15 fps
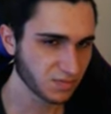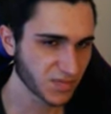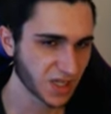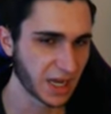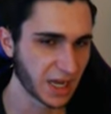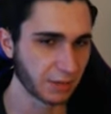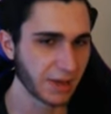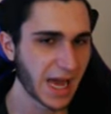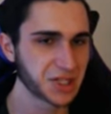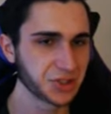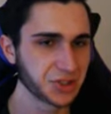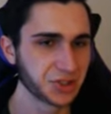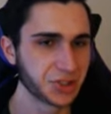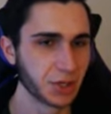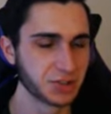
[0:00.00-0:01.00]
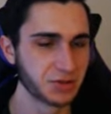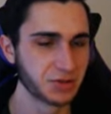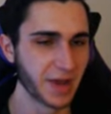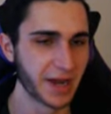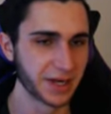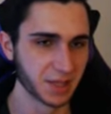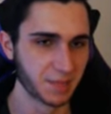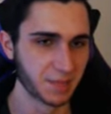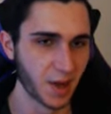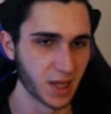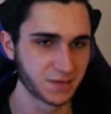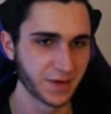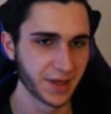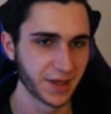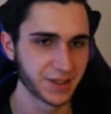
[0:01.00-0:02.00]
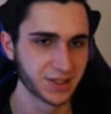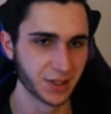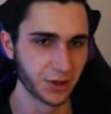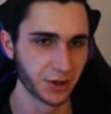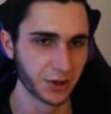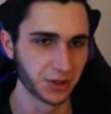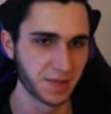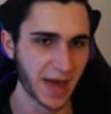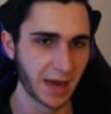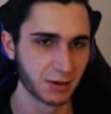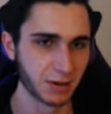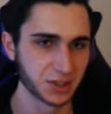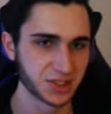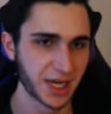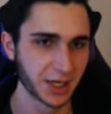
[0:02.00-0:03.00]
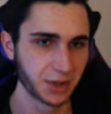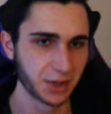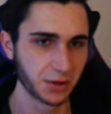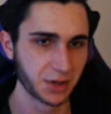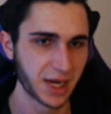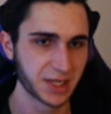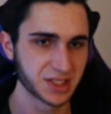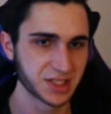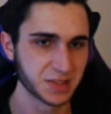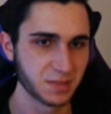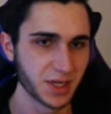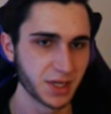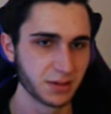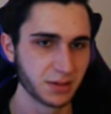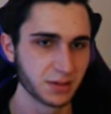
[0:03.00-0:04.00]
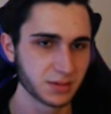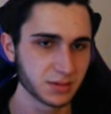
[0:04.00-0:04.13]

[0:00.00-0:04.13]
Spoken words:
Now, we actually don't do any of the boss fights in the early powers category that I submitted.